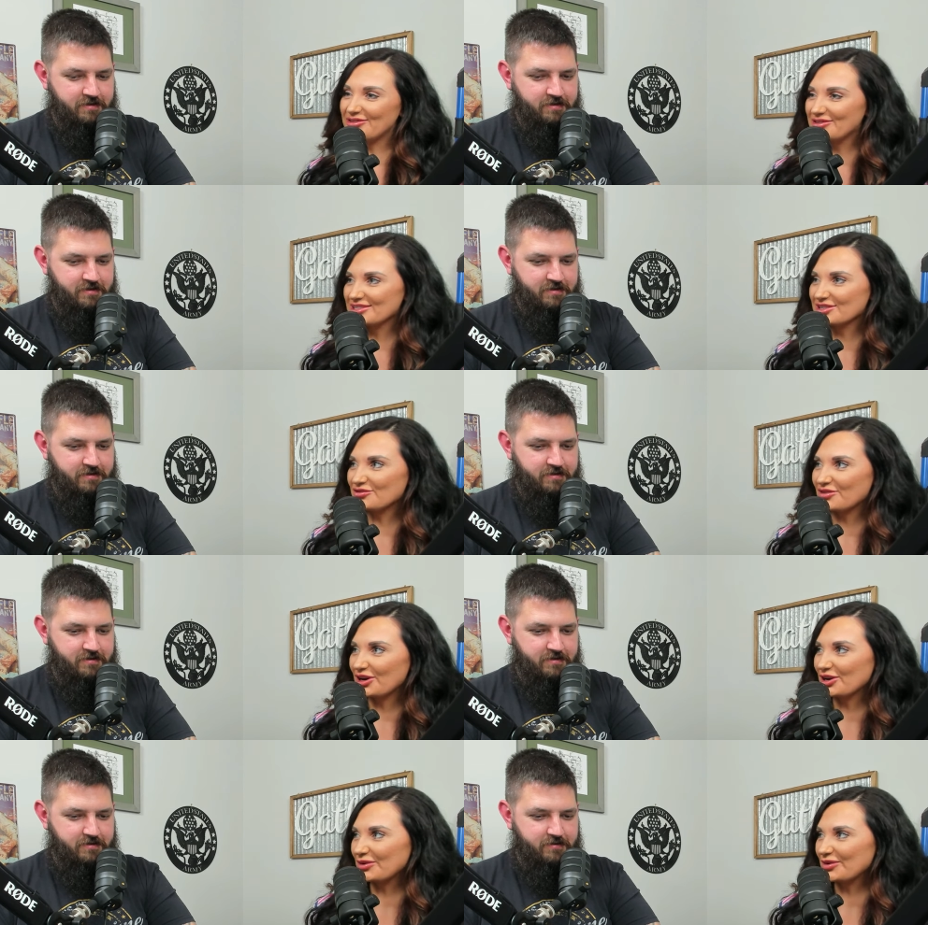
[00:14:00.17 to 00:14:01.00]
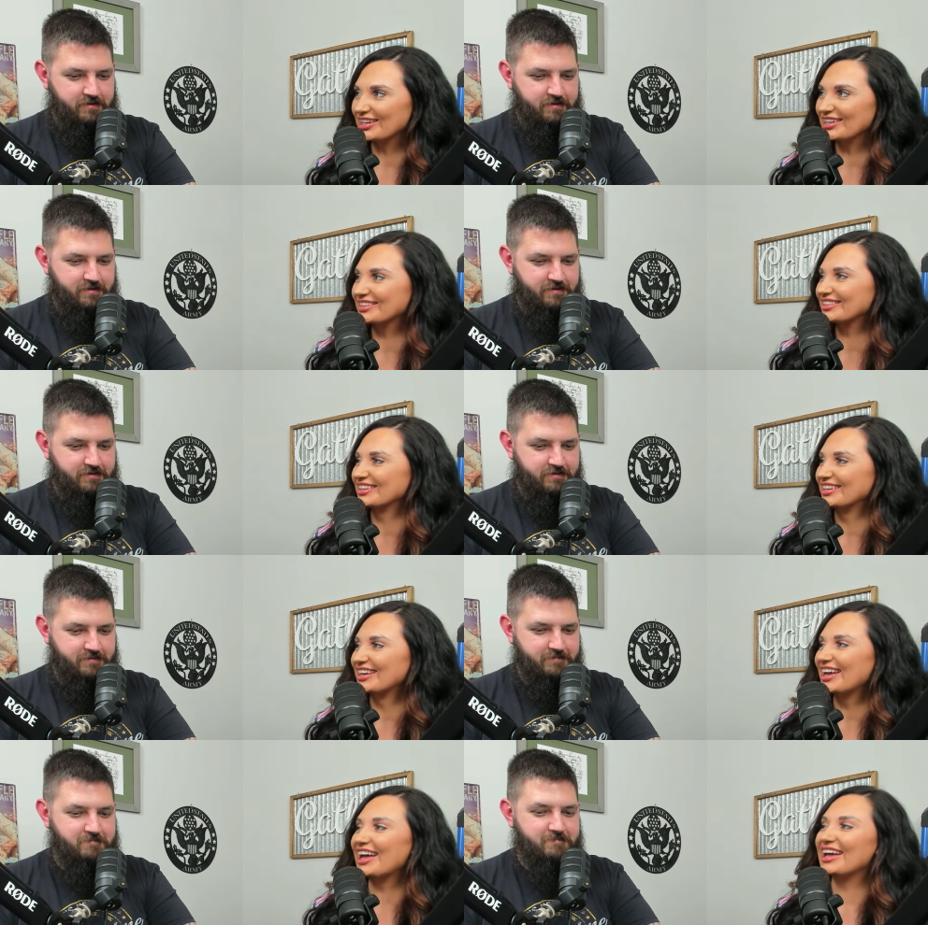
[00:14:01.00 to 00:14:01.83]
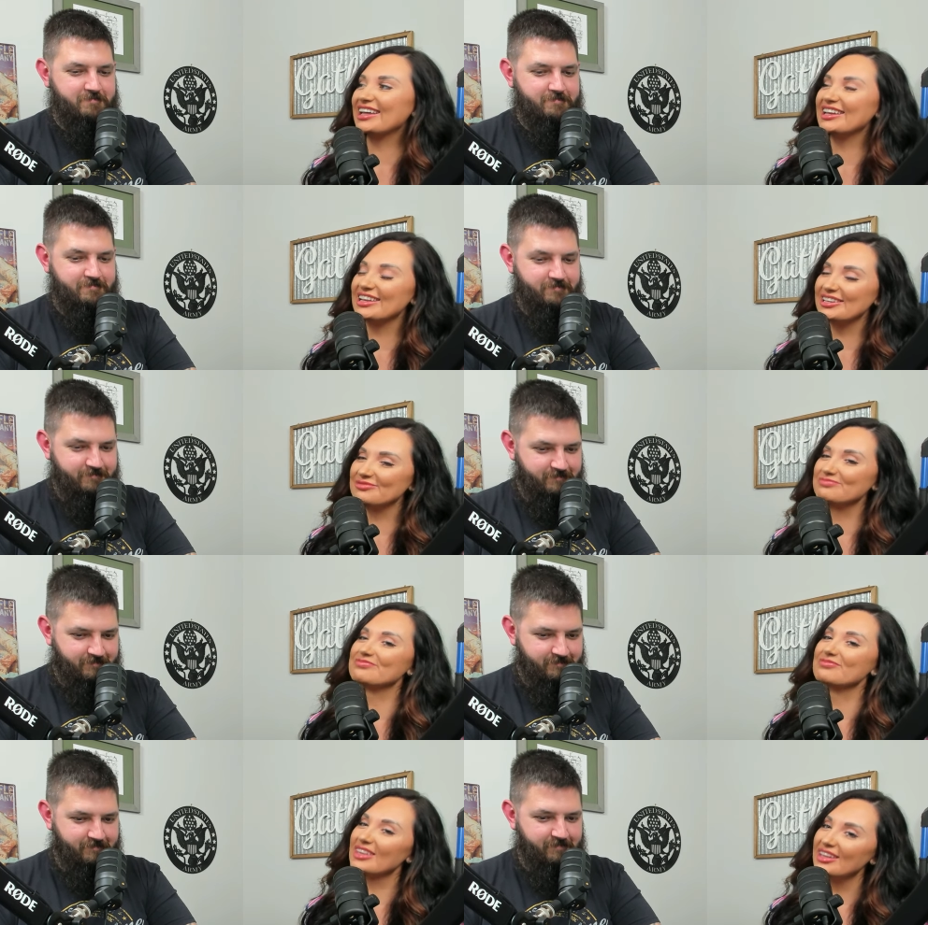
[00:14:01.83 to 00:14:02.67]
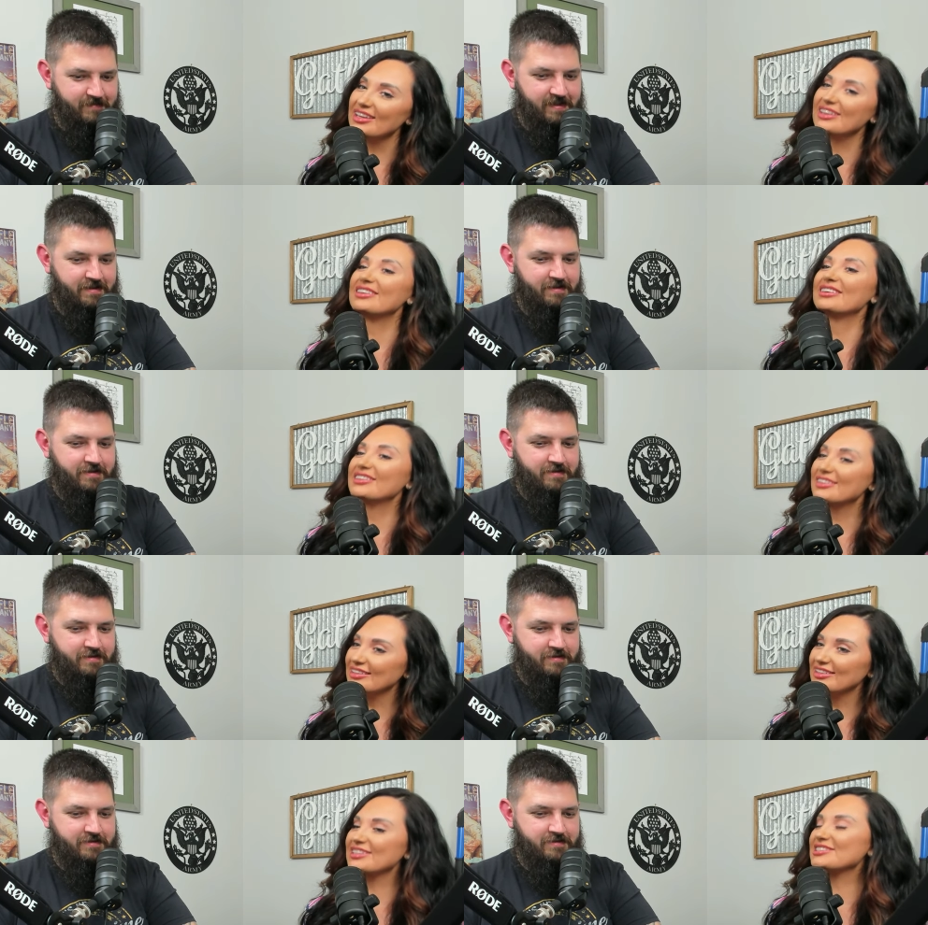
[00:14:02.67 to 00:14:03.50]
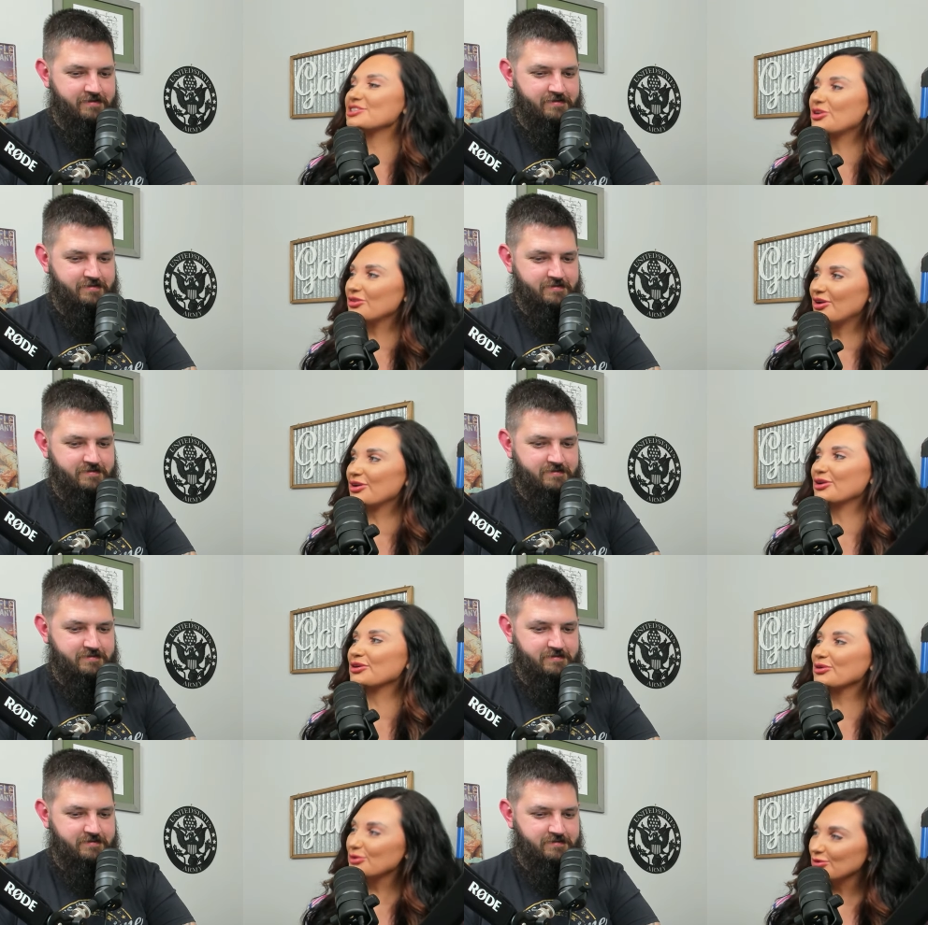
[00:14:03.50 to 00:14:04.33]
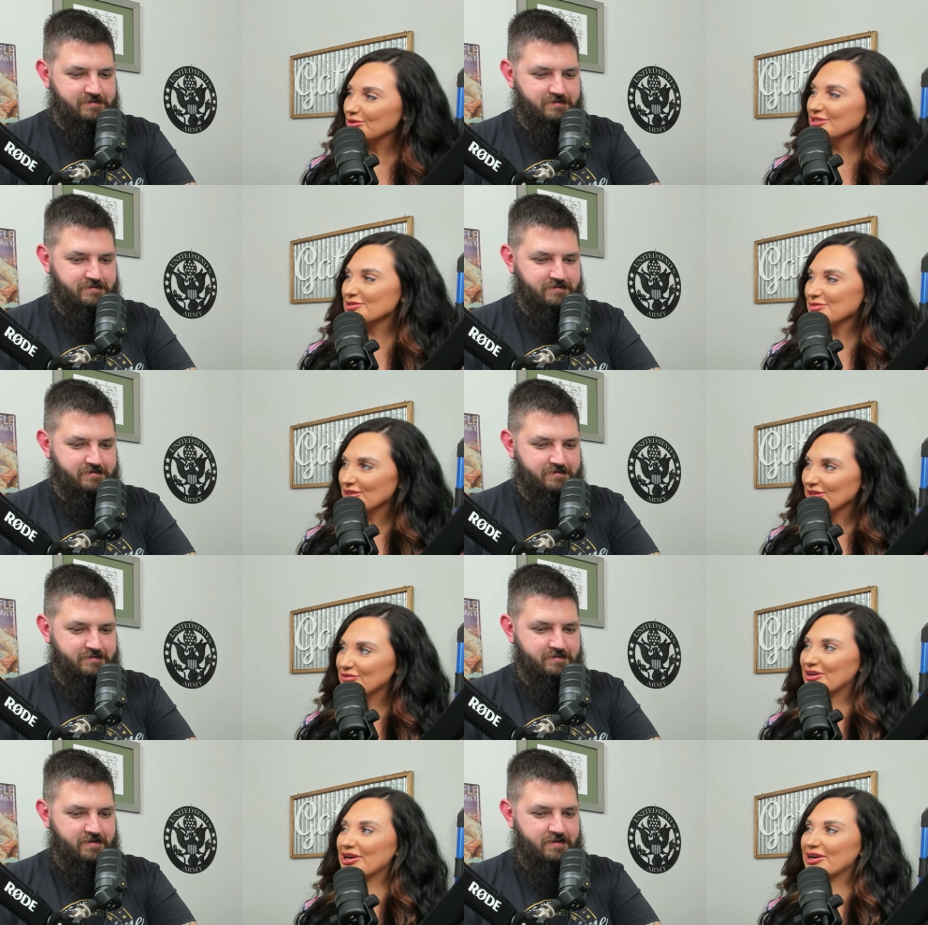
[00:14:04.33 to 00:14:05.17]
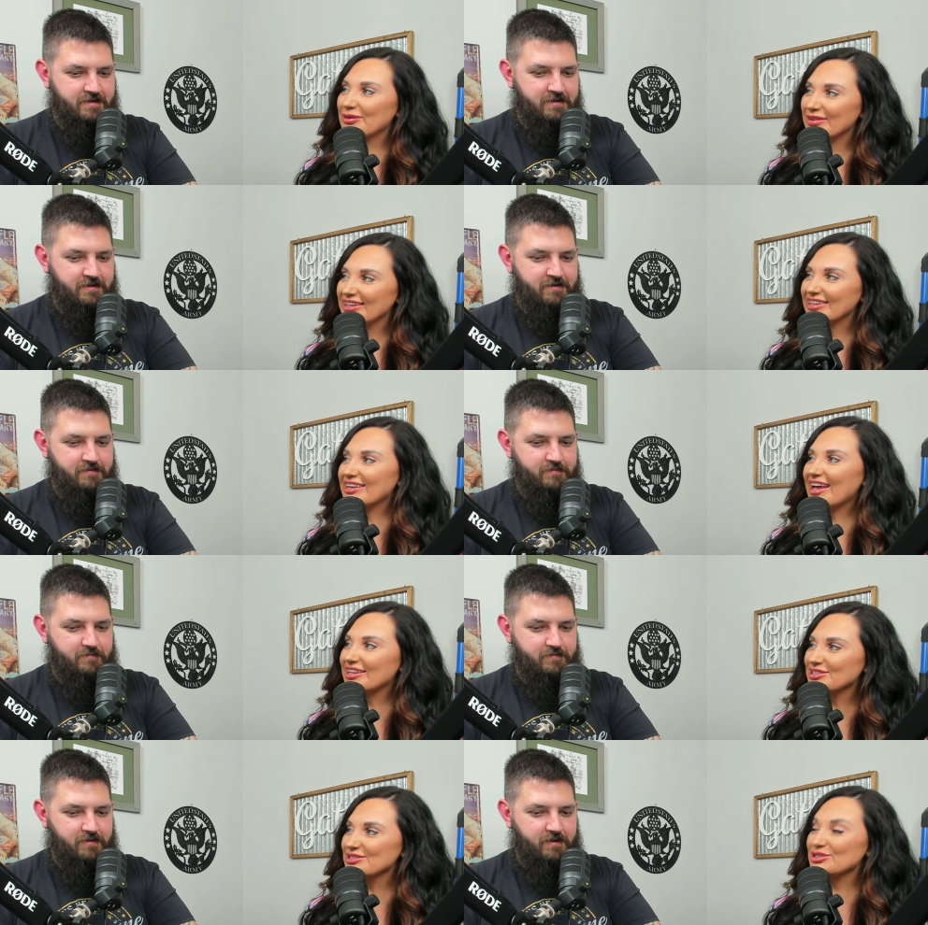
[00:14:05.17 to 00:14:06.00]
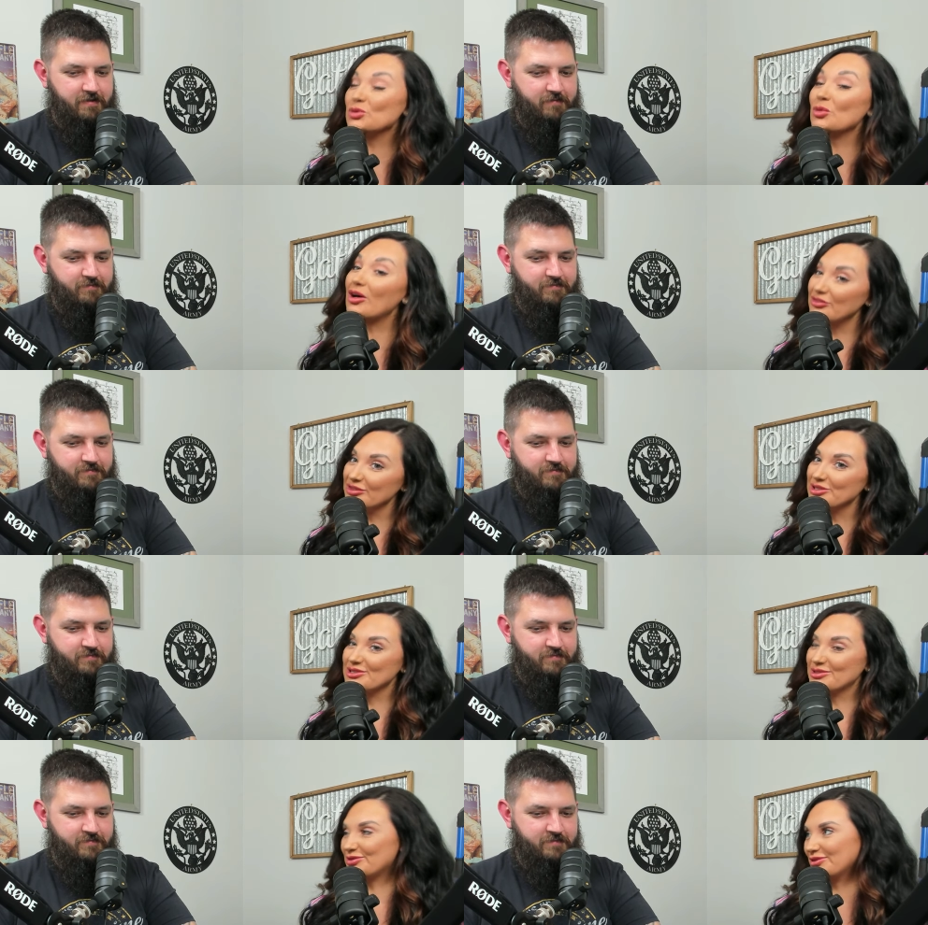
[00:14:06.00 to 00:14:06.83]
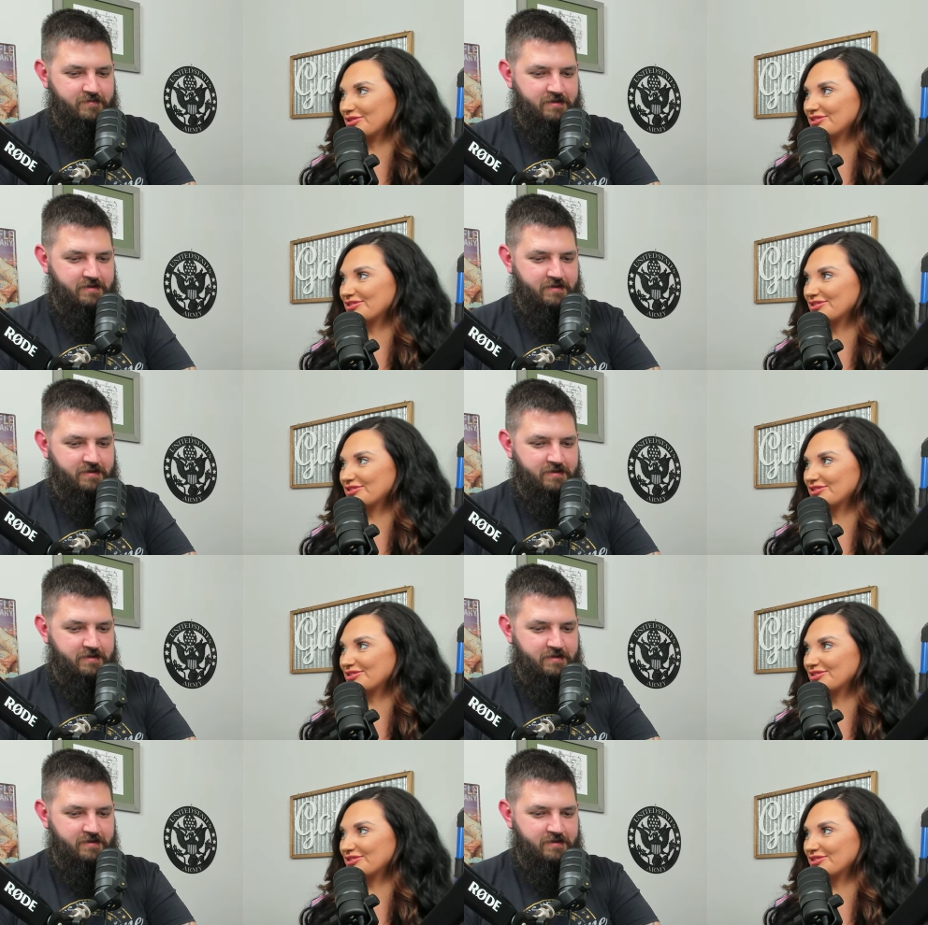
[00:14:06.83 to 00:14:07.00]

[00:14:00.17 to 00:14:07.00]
Speaker 1: as the fart queen, and um, it's no longer cool to be the fart queen at okay. twelve years old.